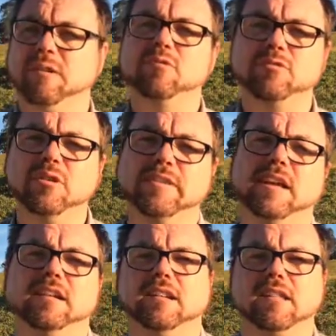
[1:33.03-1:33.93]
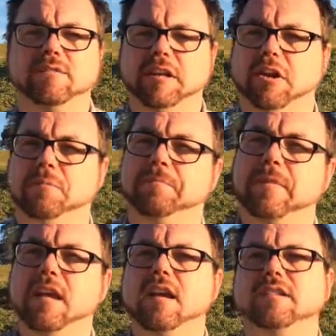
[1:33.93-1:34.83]
And we'll look at that in another video.
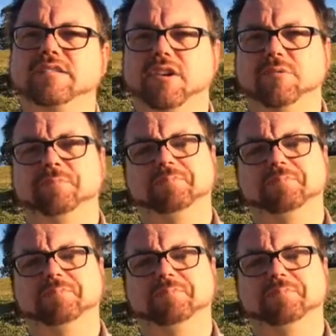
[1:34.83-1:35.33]
So,